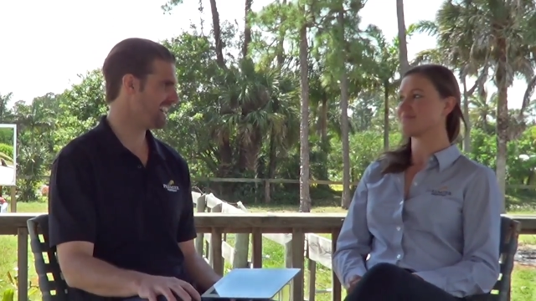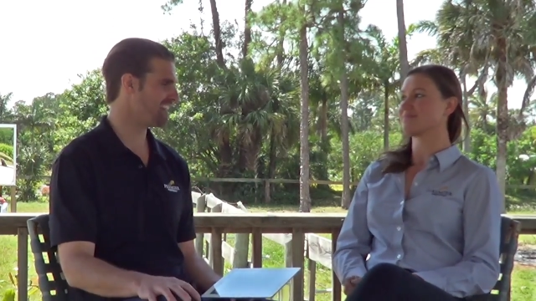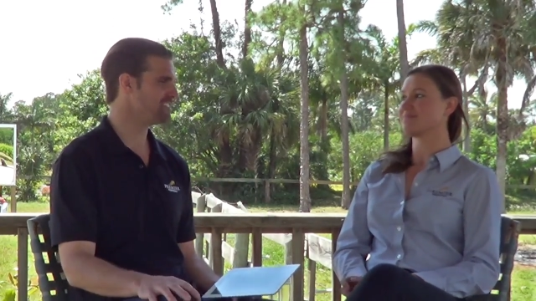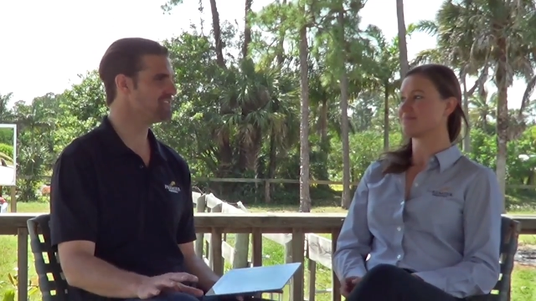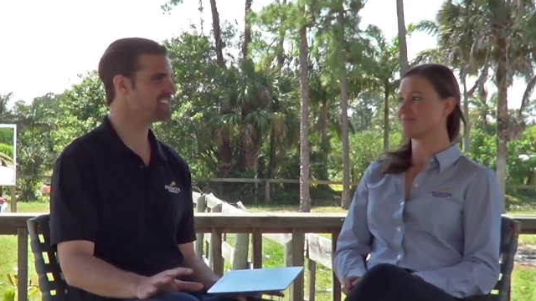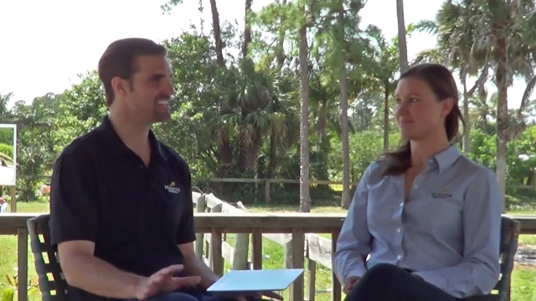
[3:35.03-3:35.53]

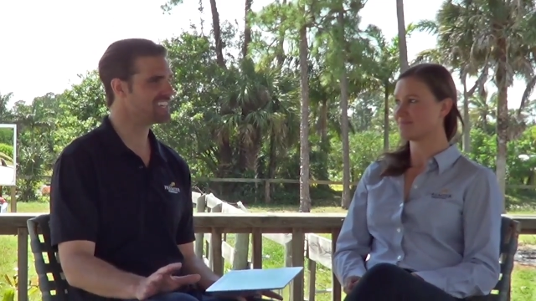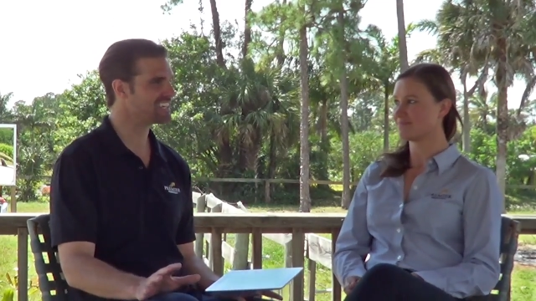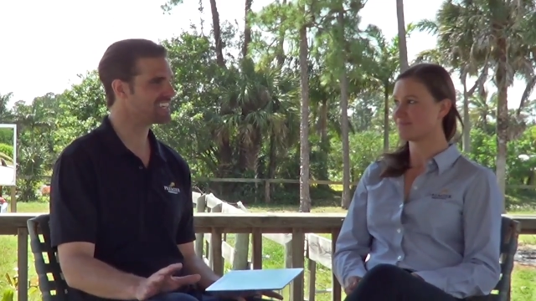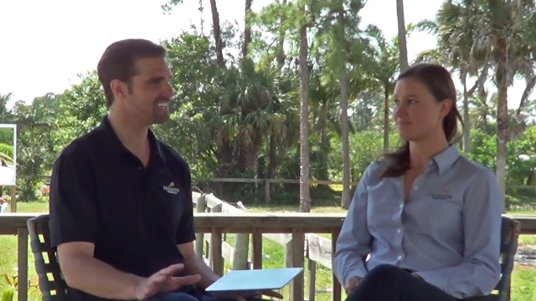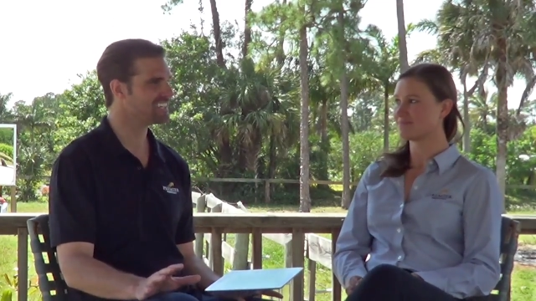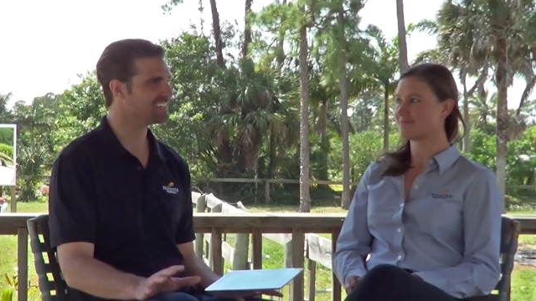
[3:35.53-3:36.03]
Speaker 1: How do you
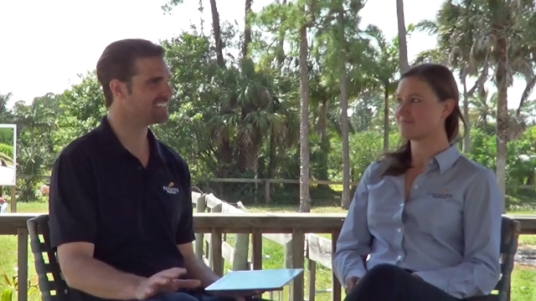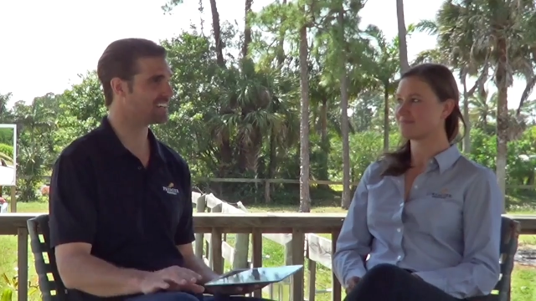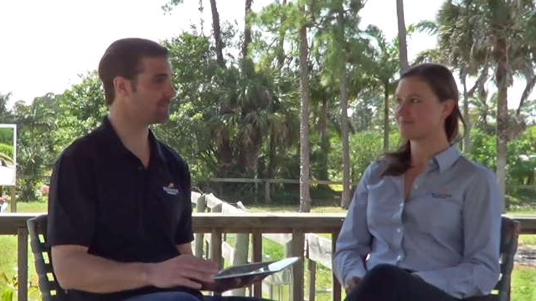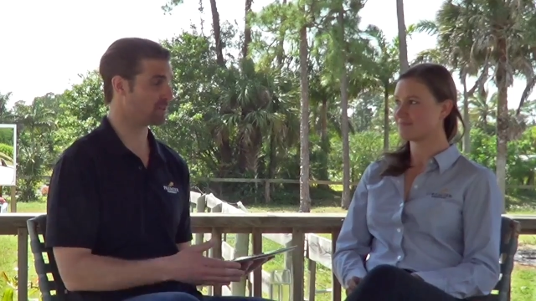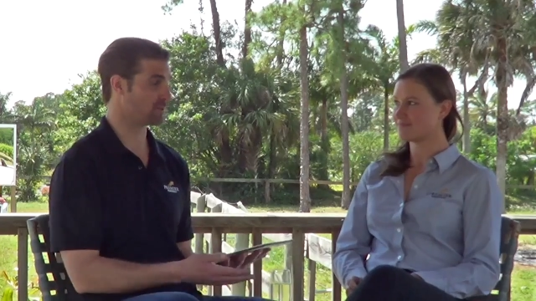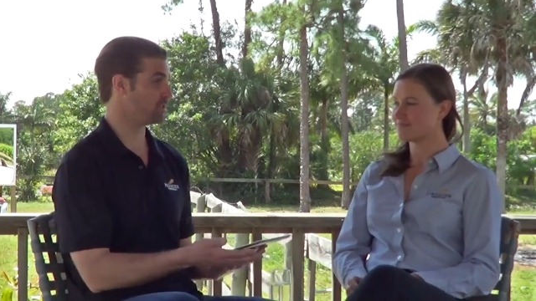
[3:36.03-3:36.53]
think,
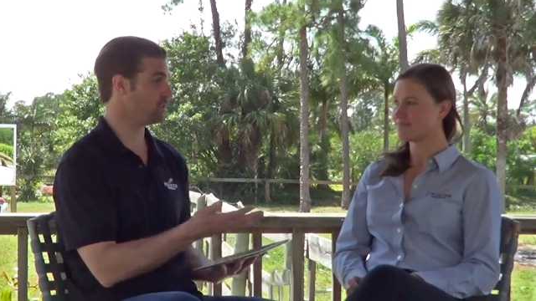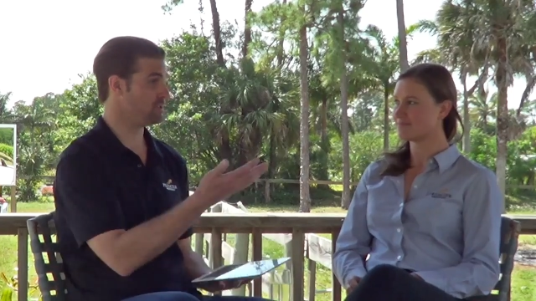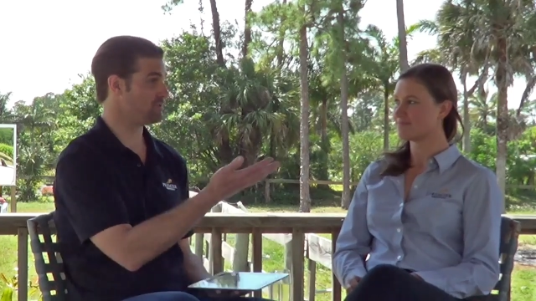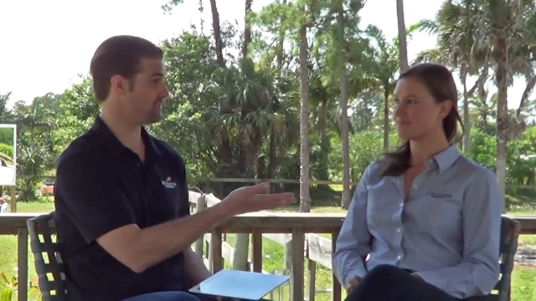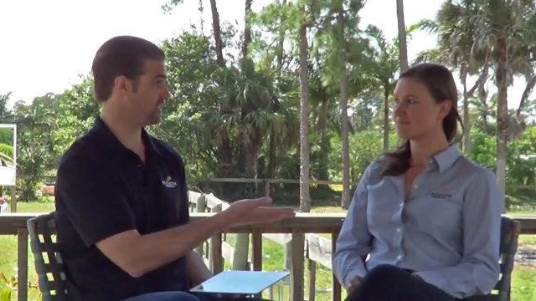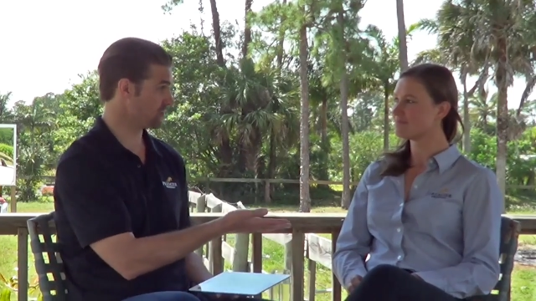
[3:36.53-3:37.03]
or do
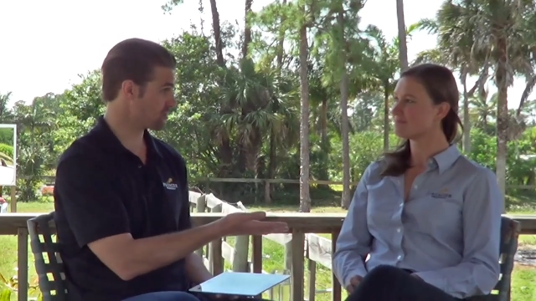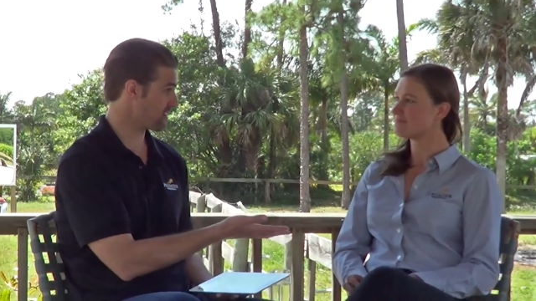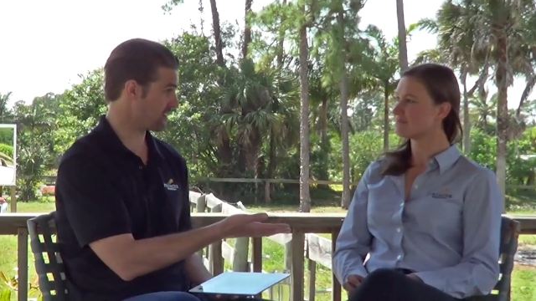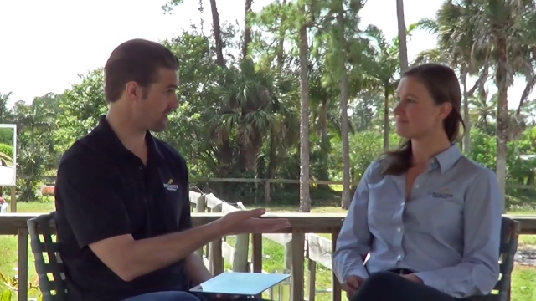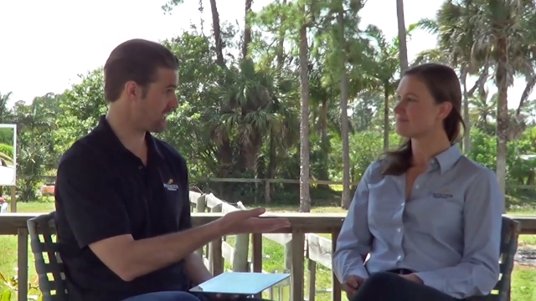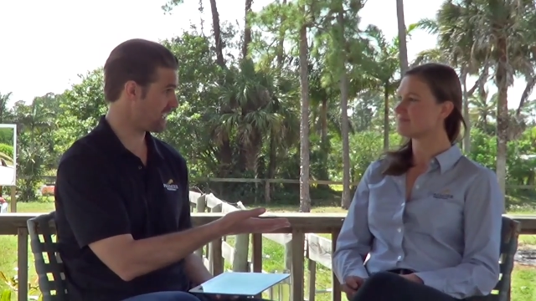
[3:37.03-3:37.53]
you still
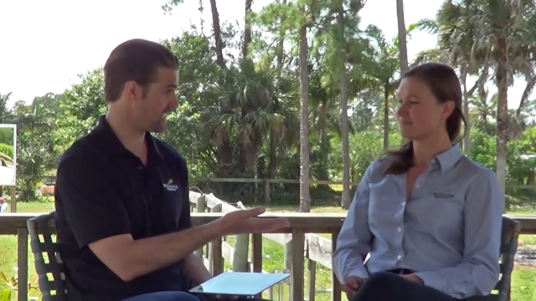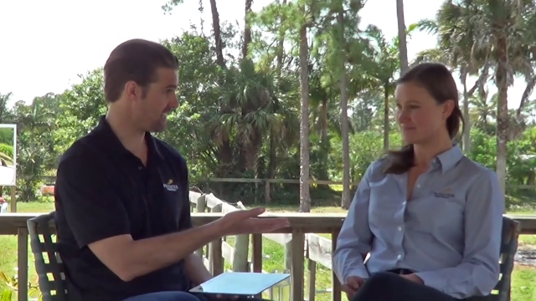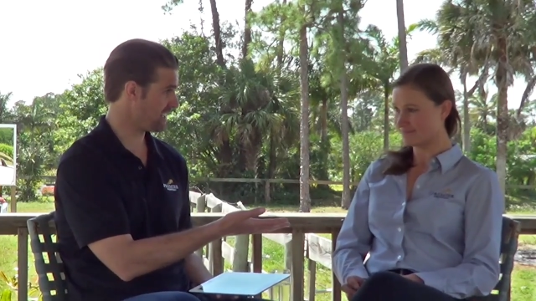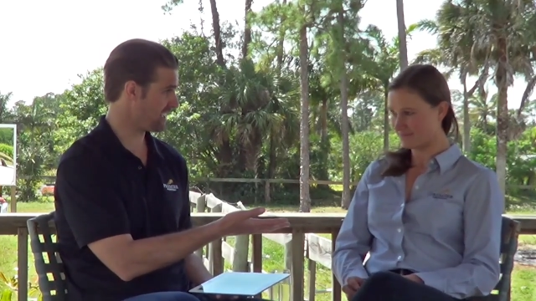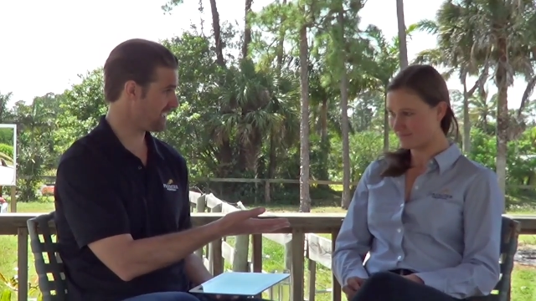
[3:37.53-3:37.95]
trail ride?